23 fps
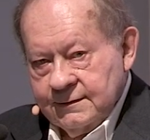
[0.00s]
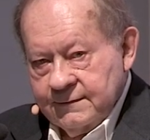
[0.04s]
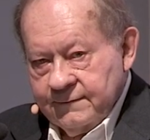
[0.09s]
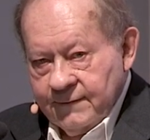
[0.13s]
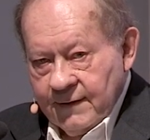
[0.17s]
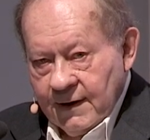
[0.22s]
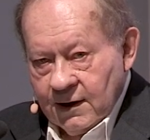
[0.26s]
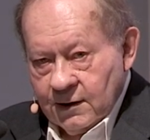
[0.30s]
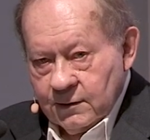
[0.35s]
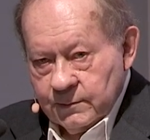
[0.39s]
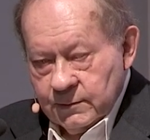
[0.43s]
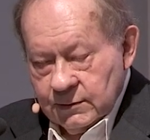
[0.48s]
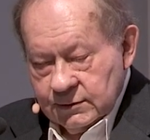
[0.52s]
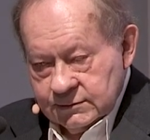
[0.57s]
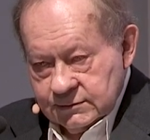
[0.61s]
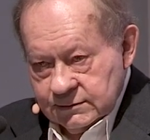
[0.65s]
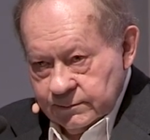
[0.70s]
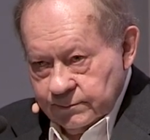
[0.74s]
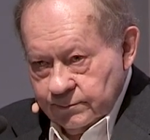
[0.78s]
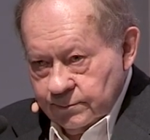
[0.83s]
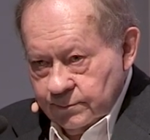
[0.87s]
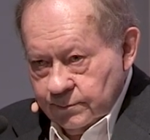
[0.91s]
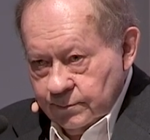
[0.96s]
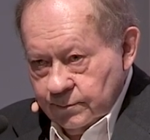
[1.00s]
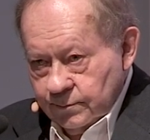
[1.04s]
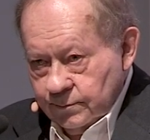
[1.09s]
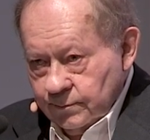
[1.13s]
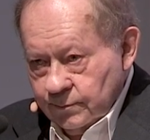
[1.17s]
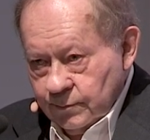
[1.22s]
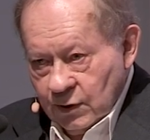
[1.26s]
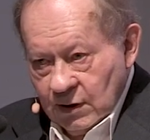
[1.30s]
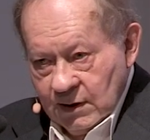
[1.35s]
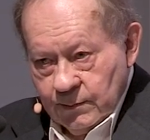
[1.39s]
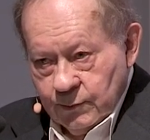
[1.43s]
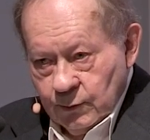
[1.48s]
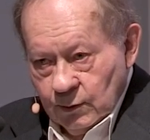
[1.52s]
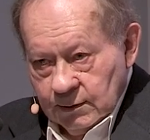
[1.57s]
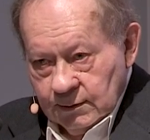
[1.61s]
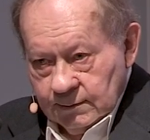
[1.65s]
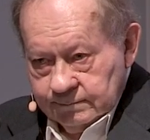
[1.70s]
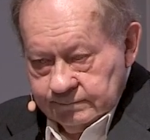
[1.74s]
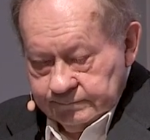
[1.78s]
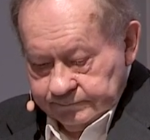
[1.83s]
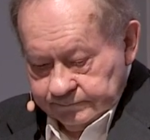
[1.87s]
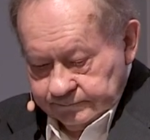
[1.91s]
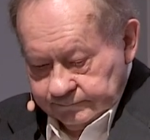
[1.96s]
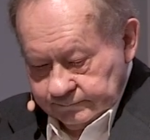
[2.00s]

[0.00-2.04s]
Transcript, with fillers: environments, people